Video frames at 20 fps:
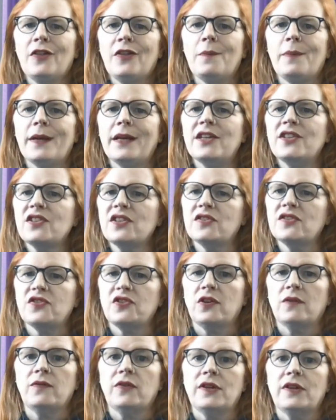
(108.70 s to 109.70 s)
The biggest
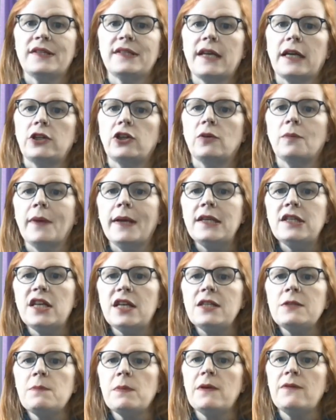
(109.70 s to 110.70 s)
concern for the sector may
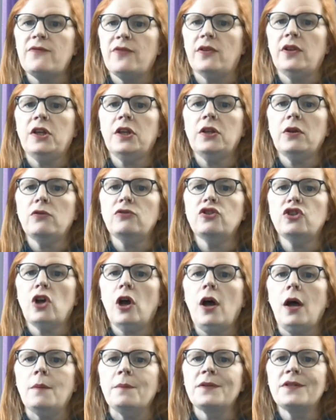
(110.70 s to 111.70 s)
just be filling those
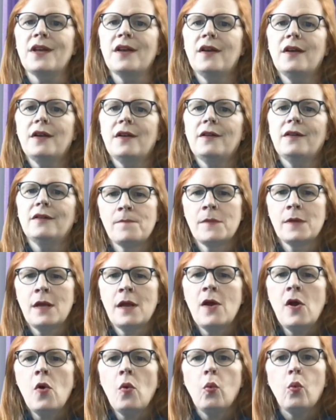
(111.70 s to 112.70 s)
jobs.
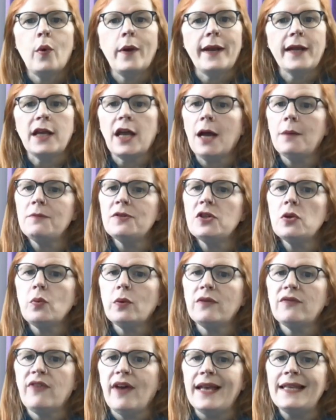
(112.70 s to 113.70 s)
When it comes to
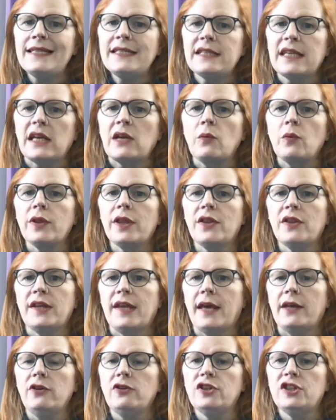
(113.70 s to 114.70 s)
investing within the
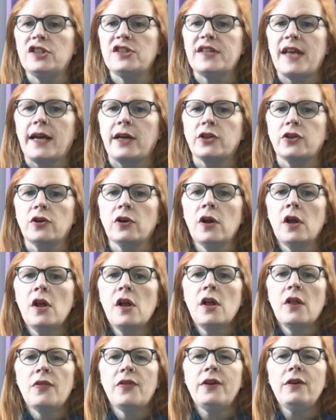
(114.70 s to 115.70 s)
energy sector,
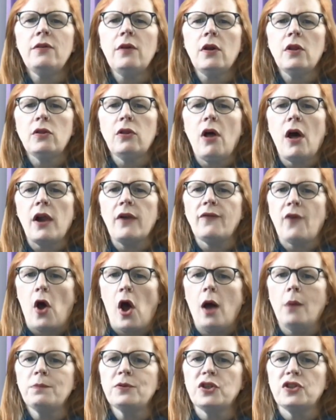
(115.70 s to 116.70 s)
there are a lot of
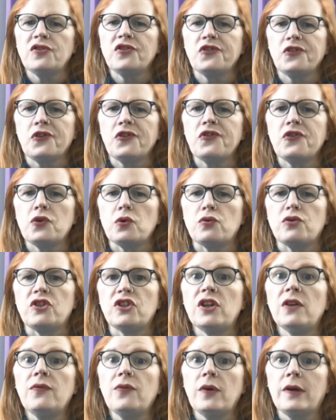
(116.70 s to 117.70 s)
options to suit
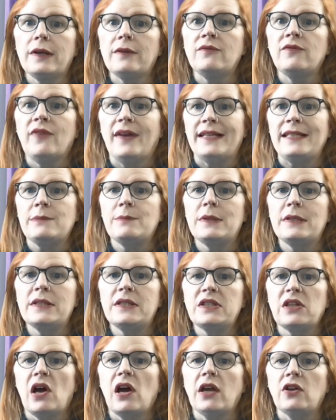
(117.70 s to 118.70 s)
different investment
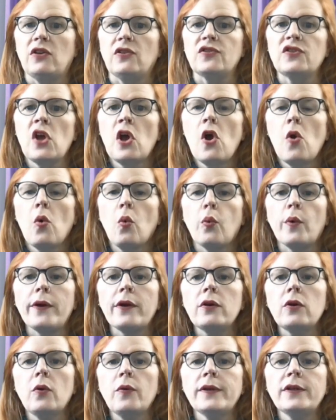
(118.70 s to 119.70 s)
styles. We are
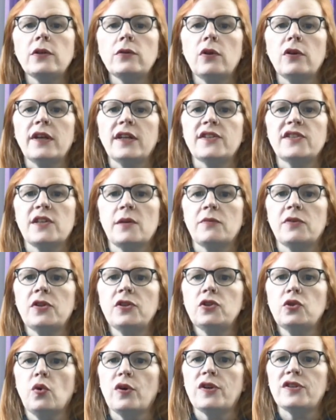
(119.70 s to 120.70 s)
going to look at some of the
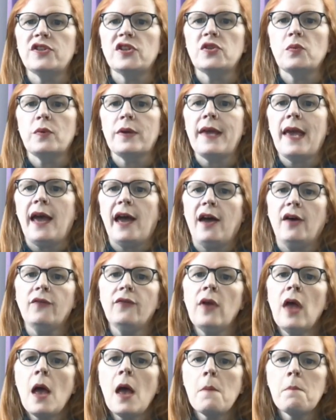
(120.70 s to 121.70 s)
choices we have
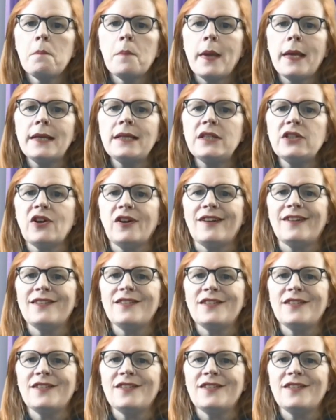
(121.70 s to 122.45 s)
based on